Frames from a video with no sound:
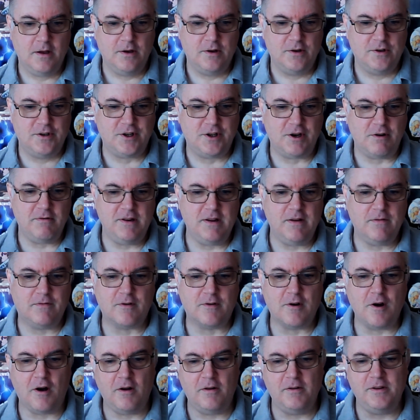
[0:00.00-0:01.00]
So you've
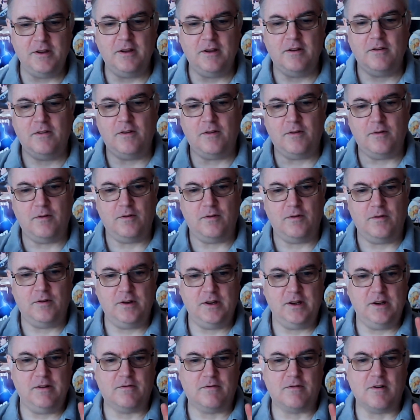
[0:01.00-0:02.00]
got
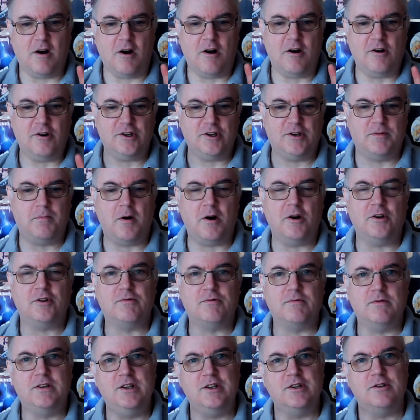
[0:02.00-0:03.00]
you've got Hodgepodge,
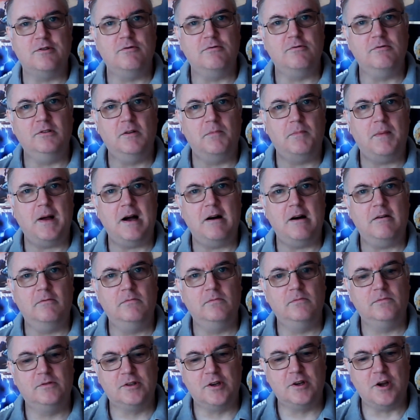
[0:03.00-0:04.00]
which is all about
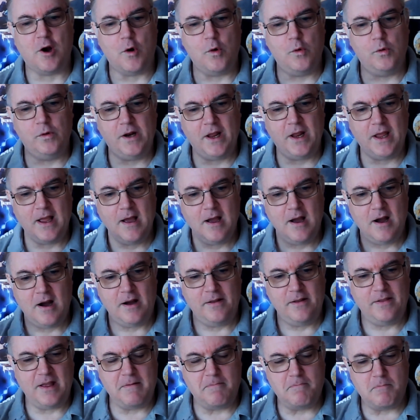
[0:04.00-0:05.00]
Goldie,
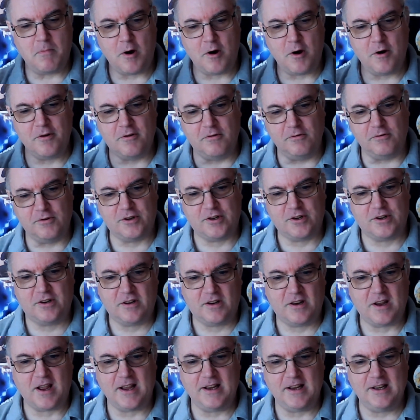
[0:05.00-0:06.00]
and then Michael
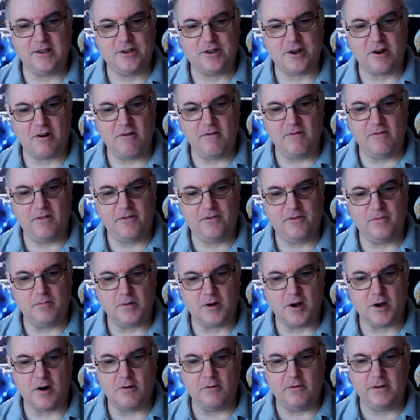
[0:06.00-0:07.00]
takes over from
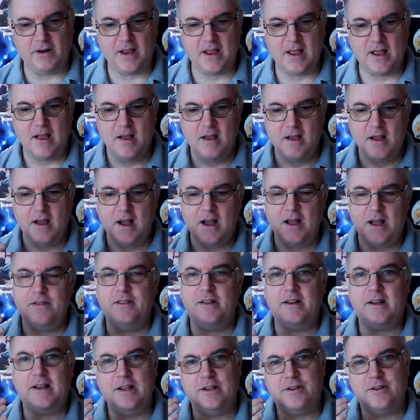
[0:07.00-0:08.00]
Goldie. And
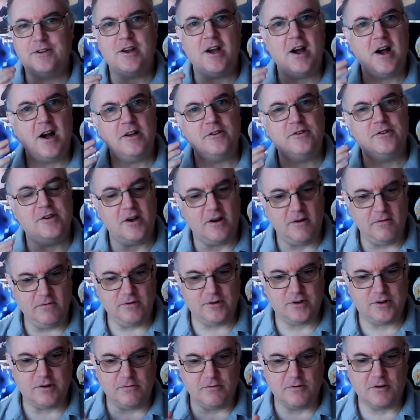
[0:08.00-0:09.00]
the guitar
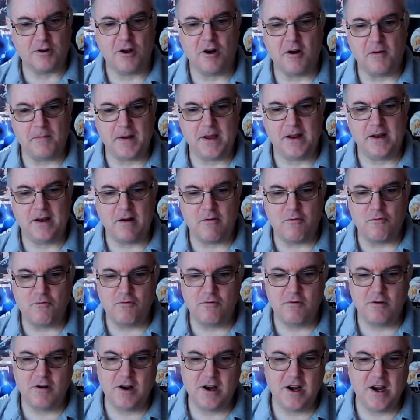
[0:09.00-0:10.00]
tones all come in
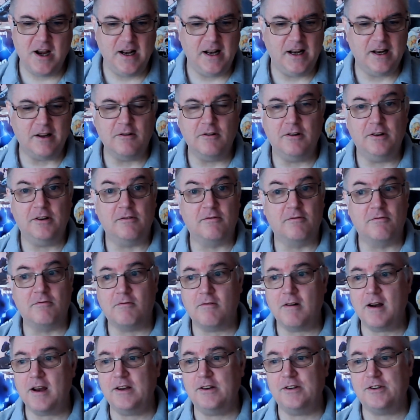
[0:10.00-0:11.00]
really good.
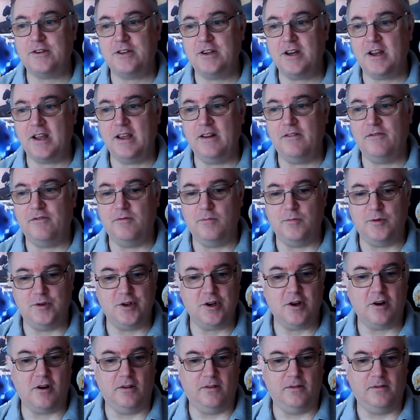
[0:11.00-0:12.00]
Great singing from
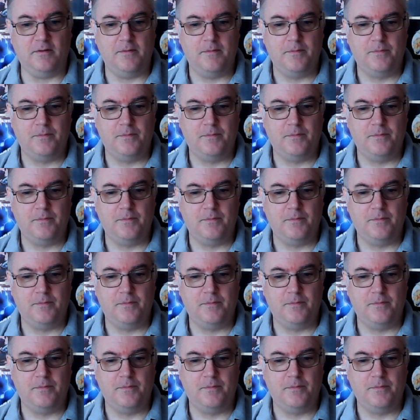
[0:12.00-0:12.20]
John.